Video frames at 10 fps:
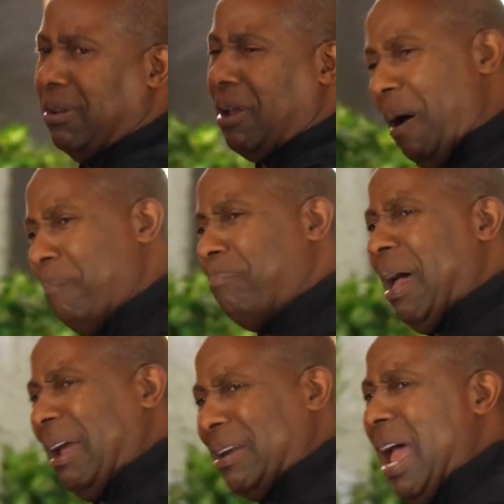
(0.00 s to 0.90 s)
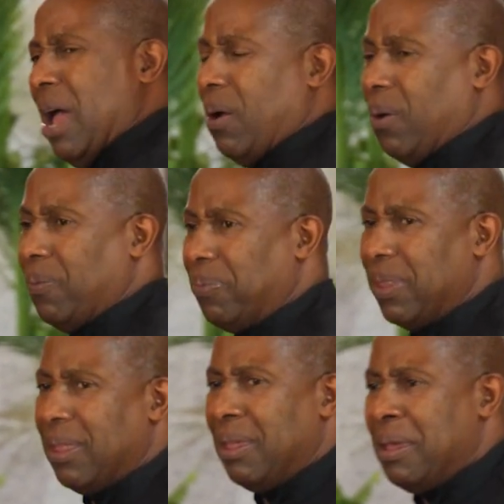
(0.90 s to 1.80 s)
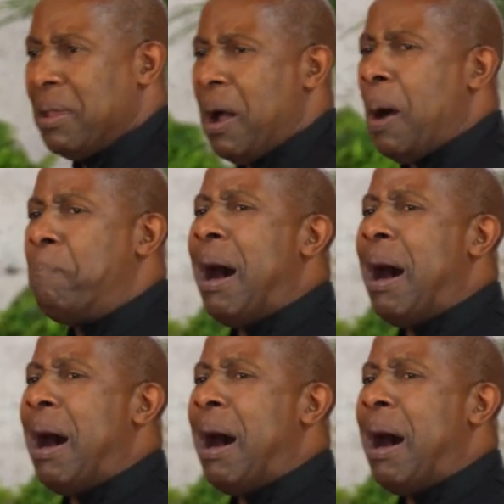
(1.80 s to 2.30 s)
come back down, a